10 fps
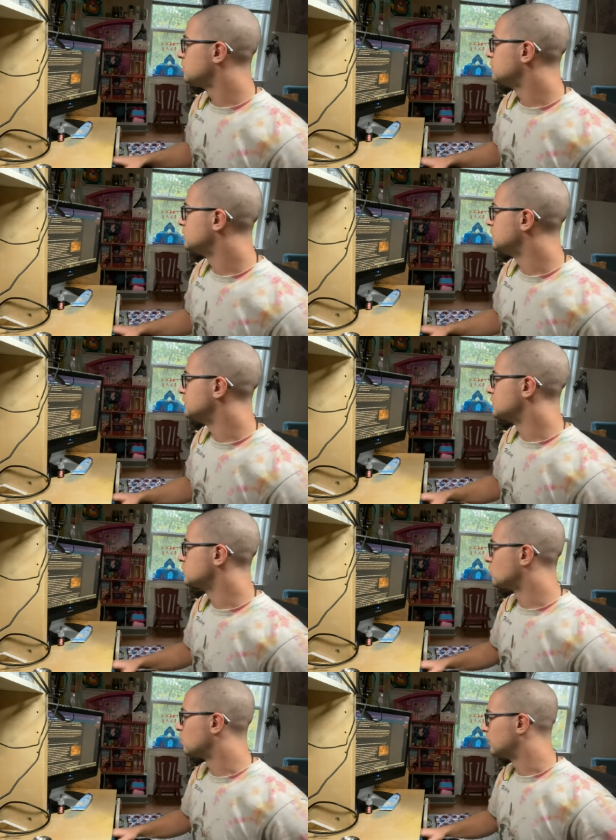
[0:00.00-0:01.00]
in
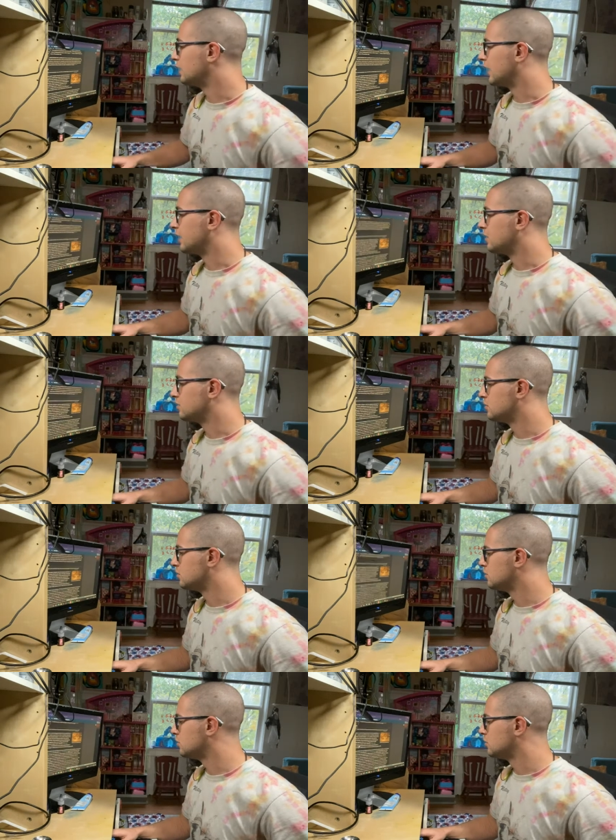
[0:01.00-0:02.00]
story I
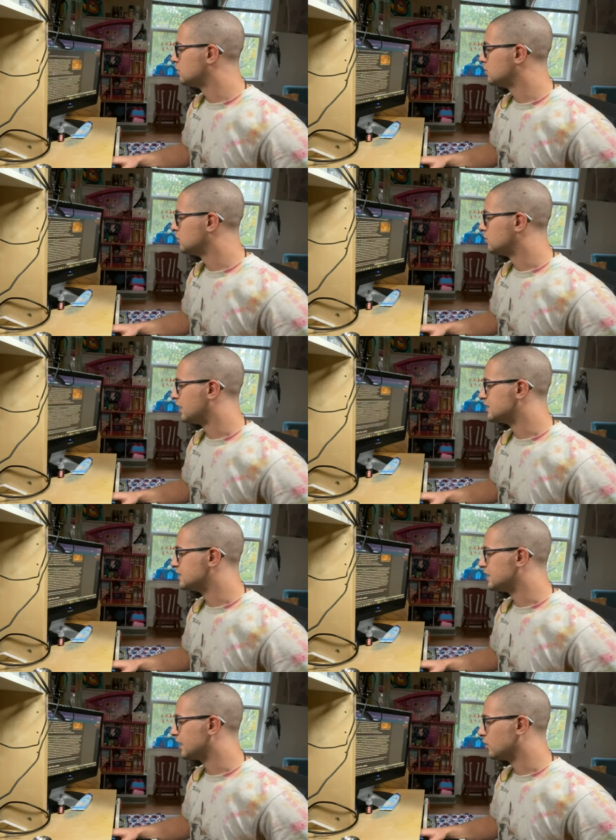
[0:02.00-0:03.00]

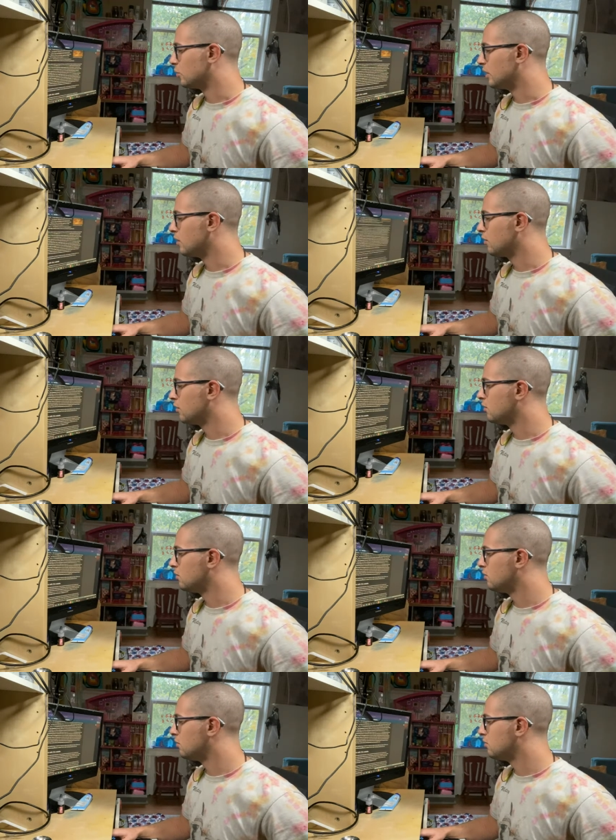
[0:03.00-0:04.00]
stand with.
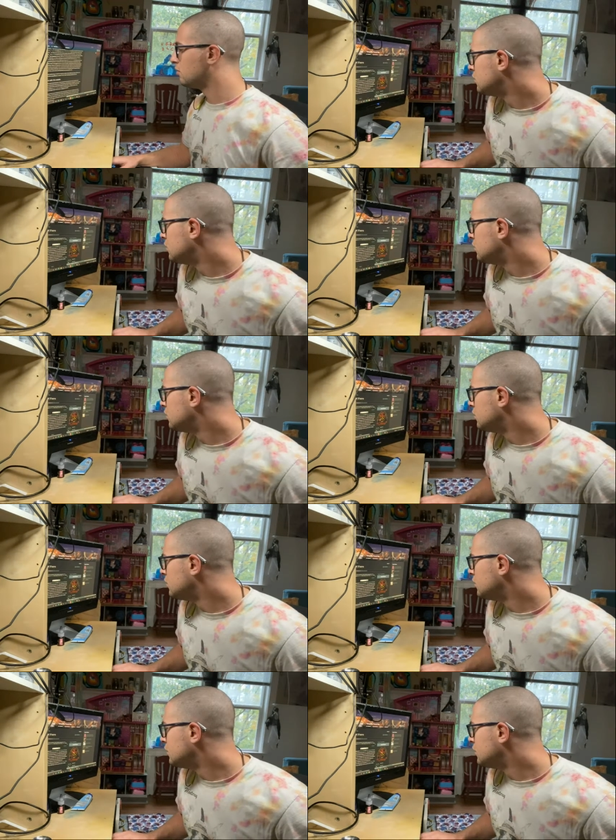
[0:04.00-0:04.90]
The